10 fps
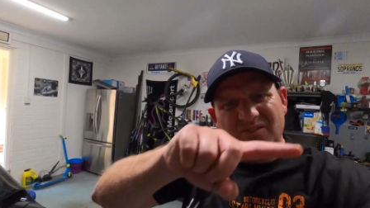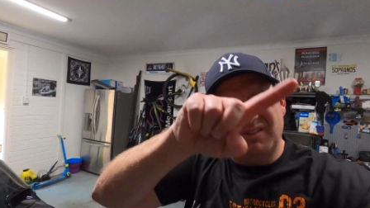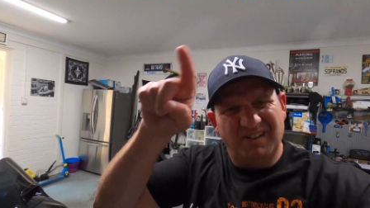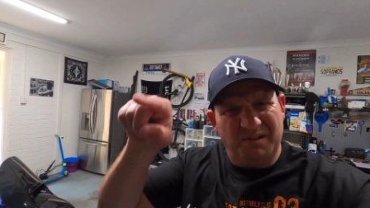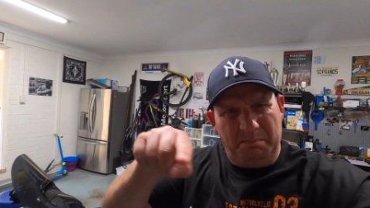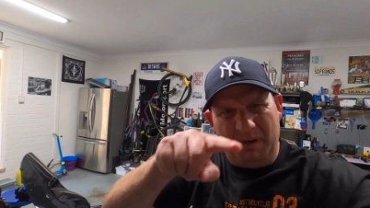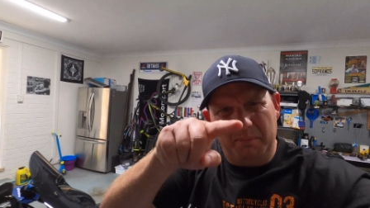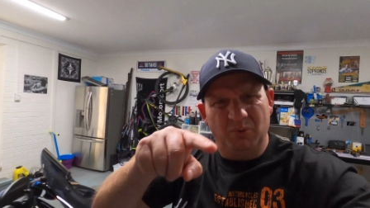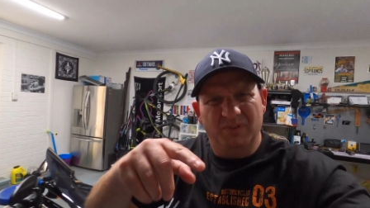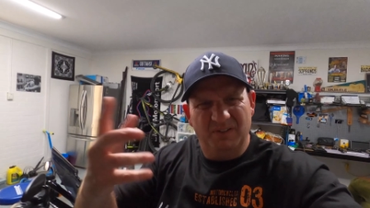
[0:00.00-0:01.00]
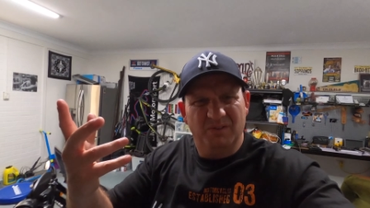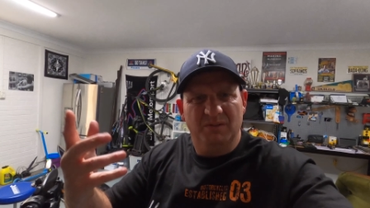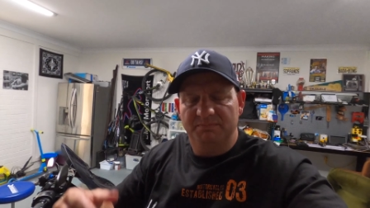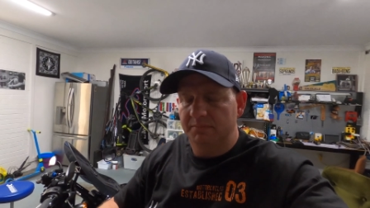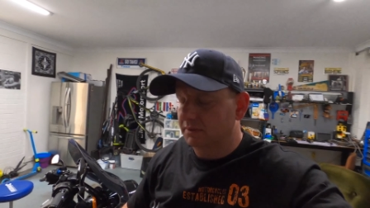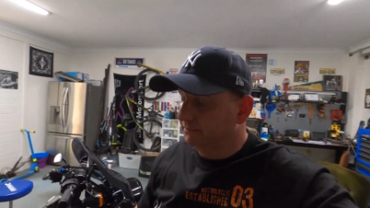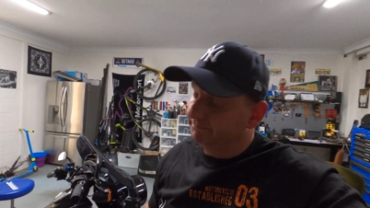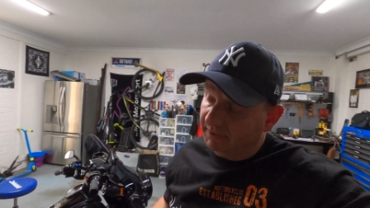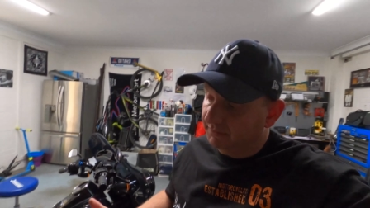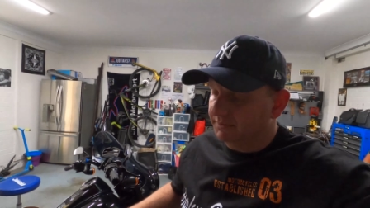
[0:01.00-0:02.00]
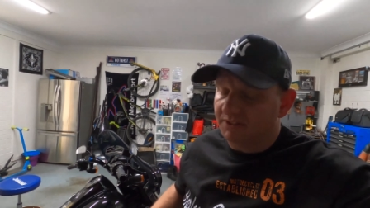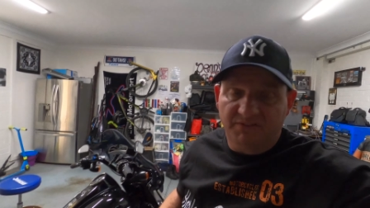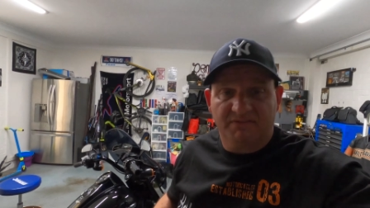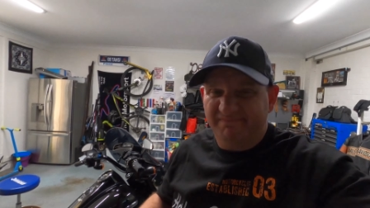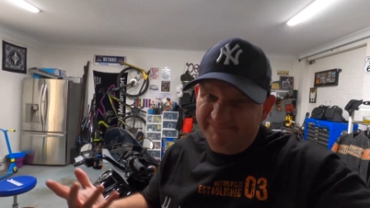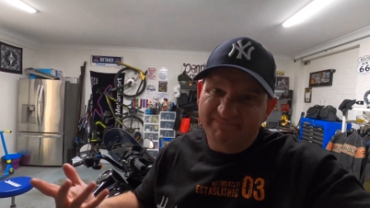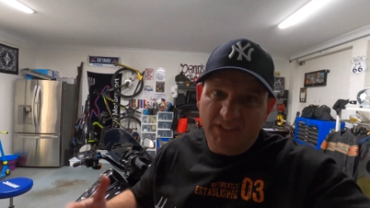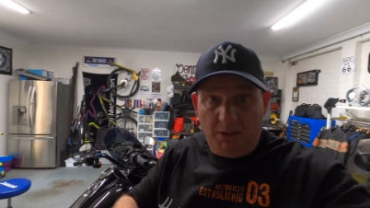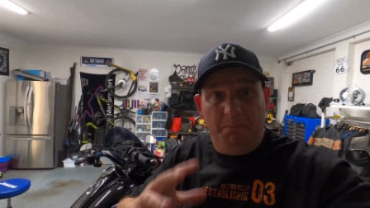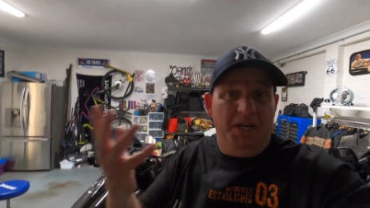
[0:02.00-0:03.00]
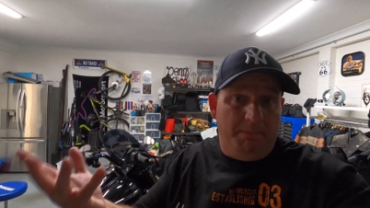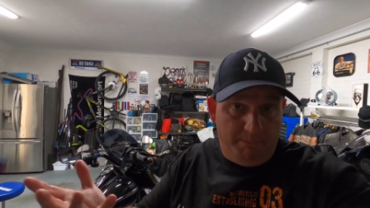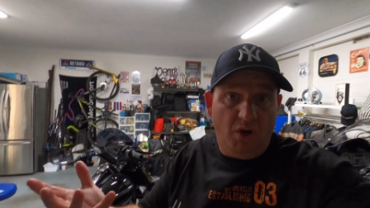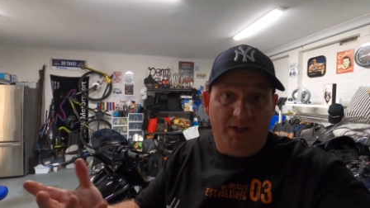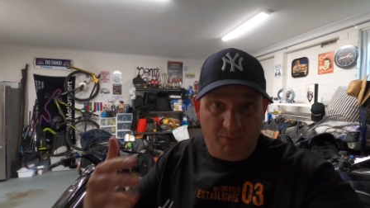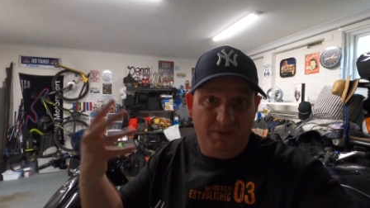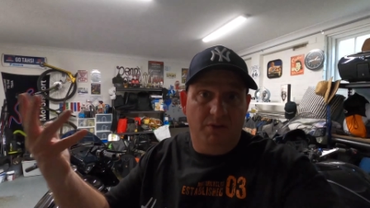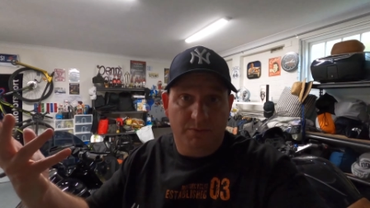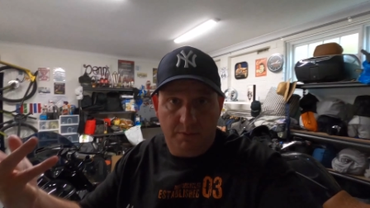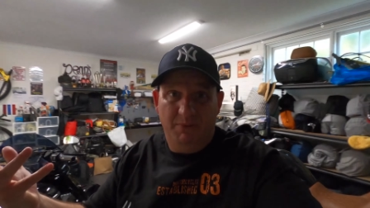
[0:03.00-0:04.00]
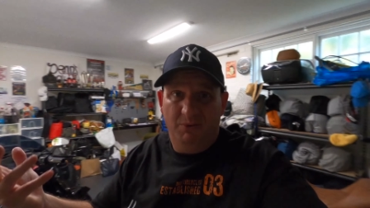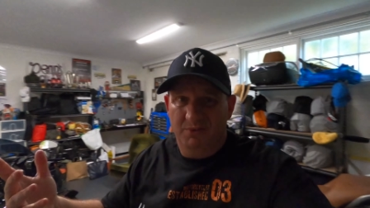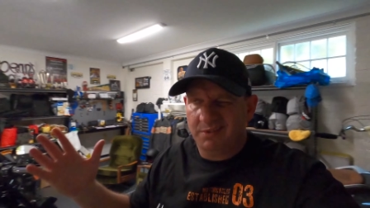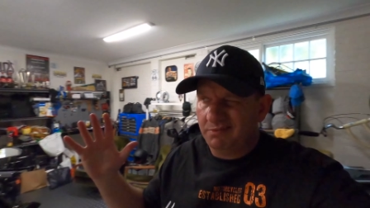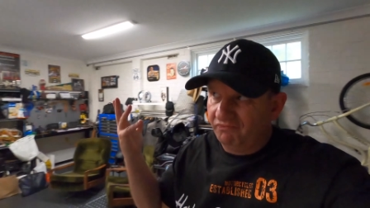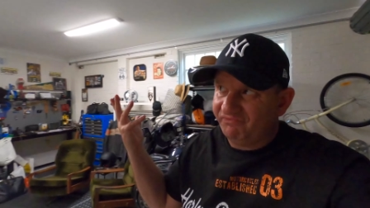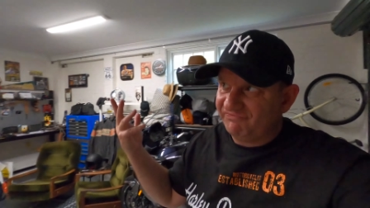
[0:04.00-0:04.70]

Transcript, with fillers: sort of like a bubble. They look, a, I know. They just, you got a mean bike with those mirrors.